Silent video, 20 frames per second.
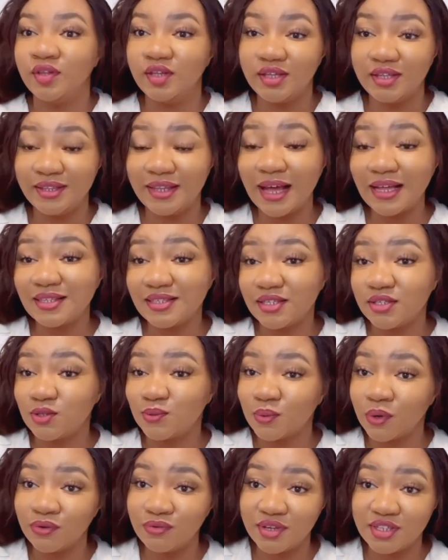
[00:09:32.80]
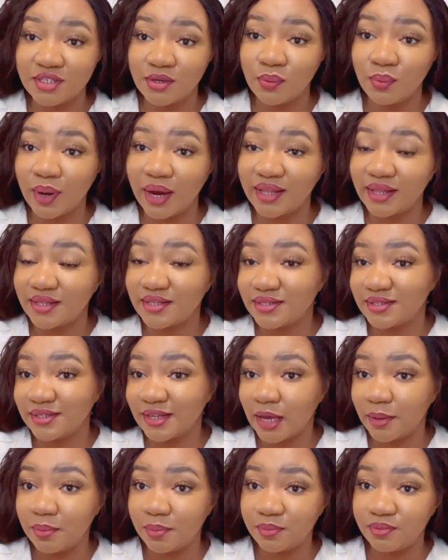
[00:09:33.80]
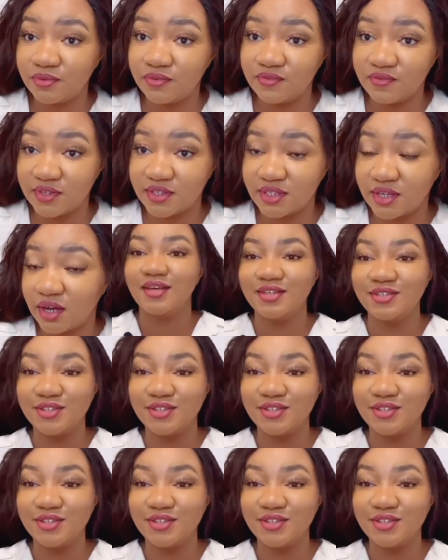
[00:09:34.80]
that is one reason why they deny people visa.